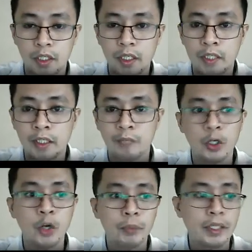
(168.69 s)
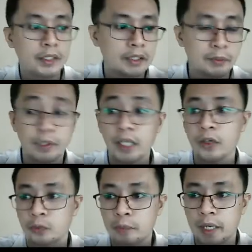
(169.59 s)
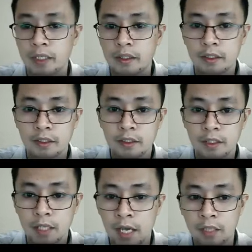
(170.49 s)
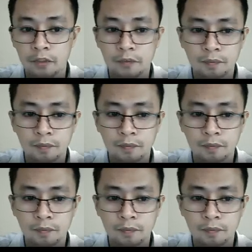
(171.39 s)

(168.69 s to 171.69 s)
It can be open, class, with a notepad. And